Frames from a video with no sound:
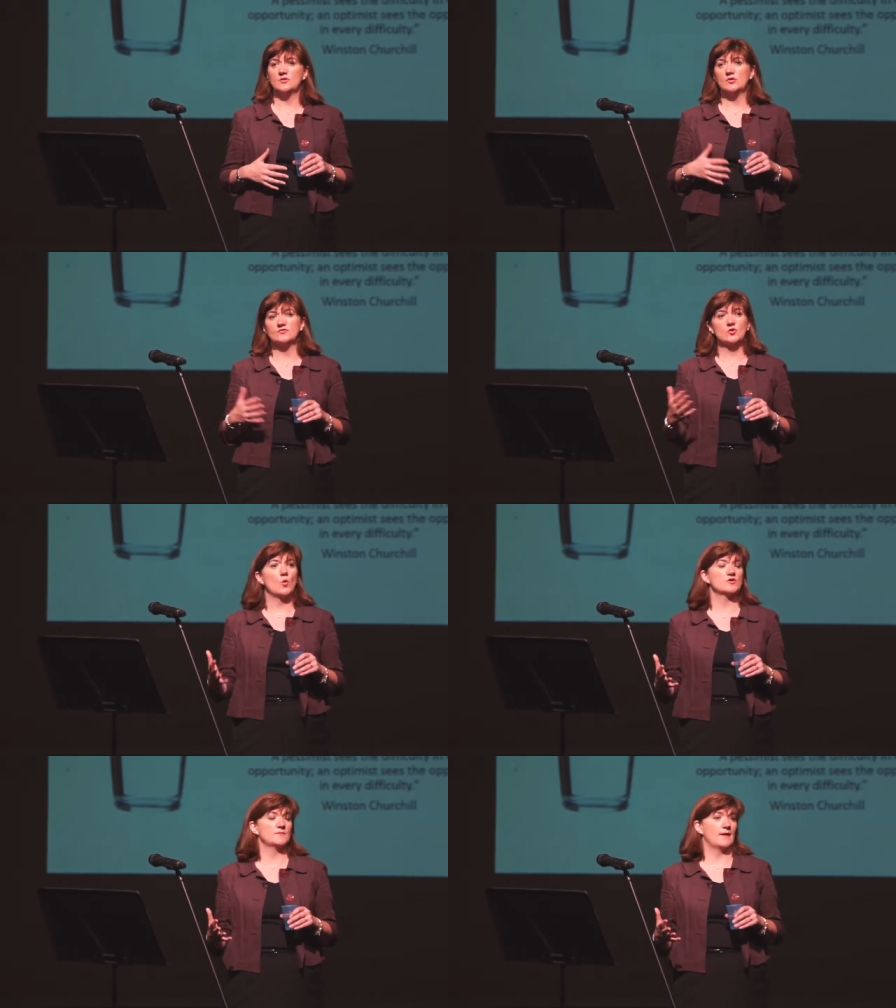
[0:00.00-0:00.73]
you've
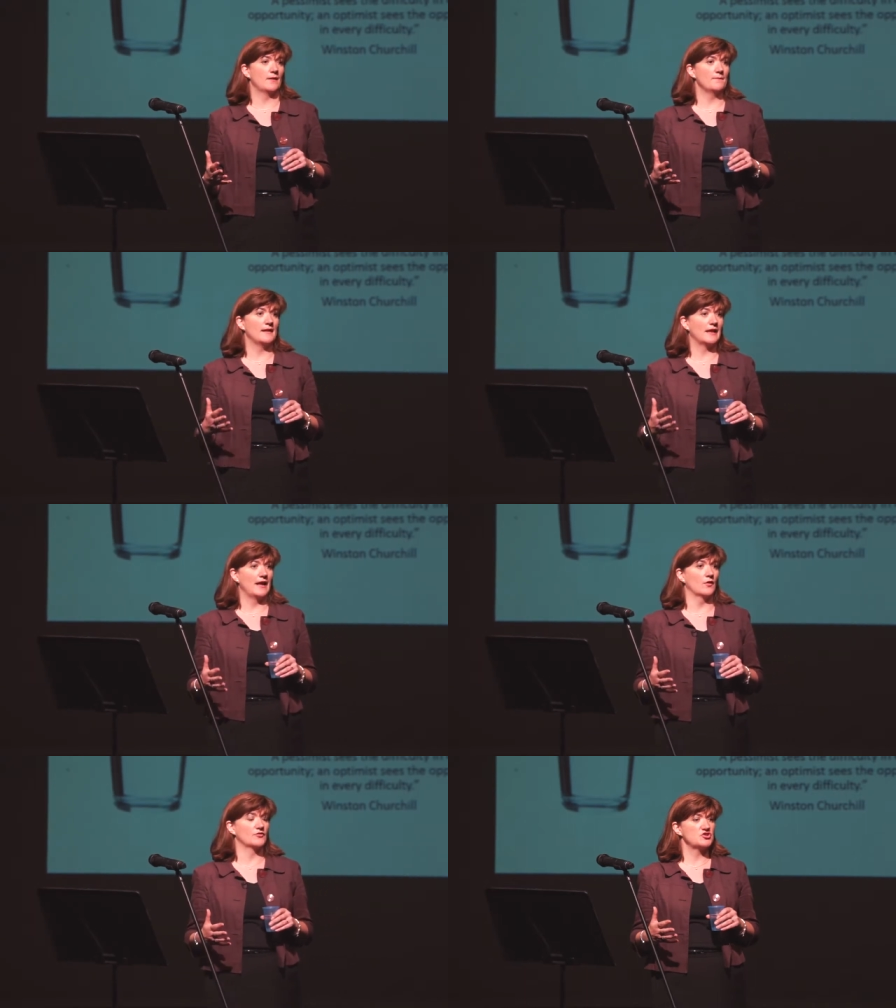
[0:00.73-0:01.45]
talked about mental
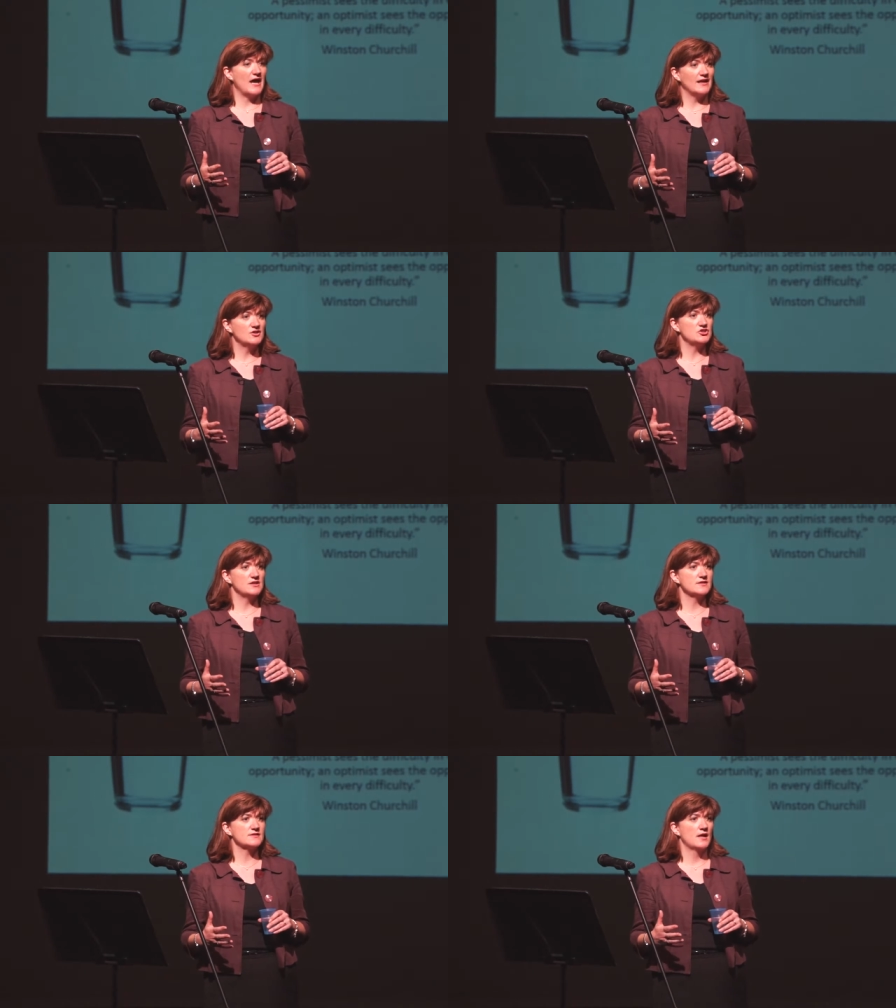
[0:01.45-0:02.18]
health
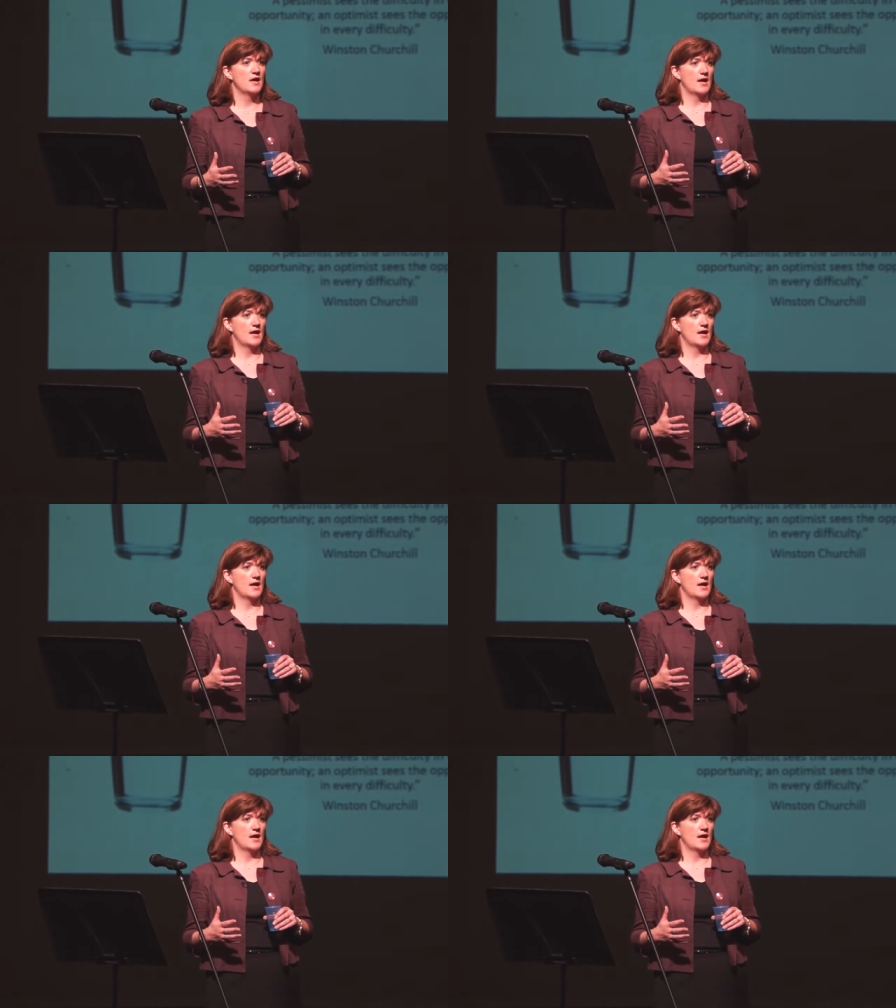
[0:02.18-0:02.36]
challenges,